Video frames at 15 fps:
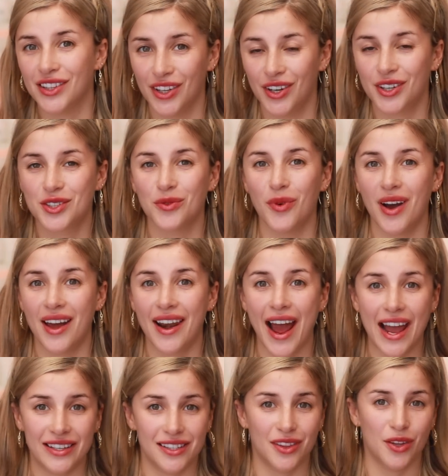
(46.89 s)
looked when
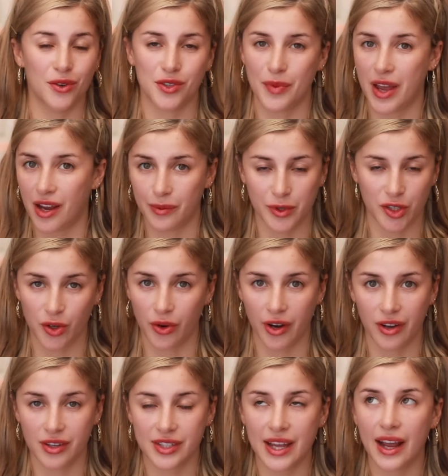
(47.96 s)
I did those makeup
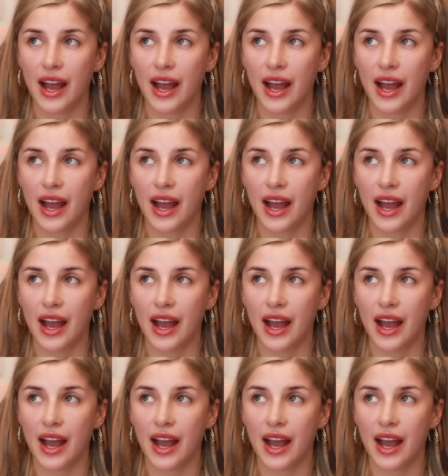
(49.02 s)
tutorials.